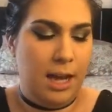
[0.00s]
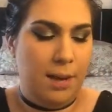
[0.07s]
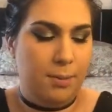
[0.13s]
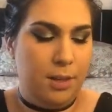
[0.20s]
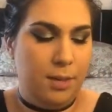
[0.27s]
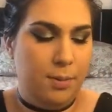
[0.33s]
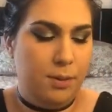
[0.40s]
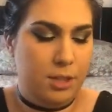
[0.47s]

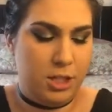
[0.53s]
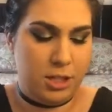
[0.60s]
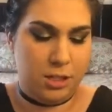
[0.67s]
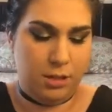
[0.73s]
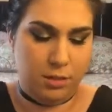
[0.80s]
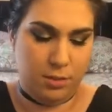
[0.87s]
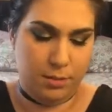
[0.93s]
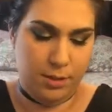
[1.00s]
I'm going to put
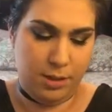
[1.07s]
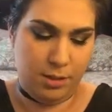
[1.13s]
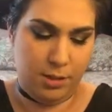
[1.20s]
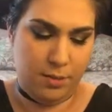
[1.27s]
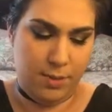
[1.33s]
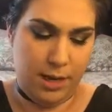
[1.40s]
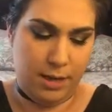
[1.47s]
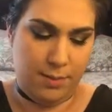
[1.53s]
just a little bit
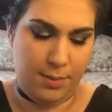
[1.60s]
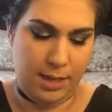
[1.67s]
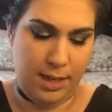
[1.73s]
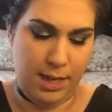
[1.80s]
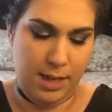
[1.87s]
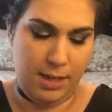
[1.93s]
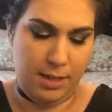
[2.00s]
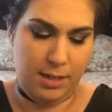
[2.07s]
on the back of my
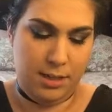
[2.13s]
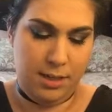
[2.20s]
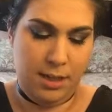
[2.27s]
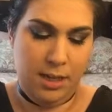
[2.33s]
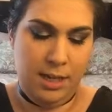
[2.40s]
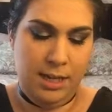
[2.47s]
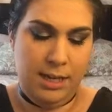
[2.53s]
hand.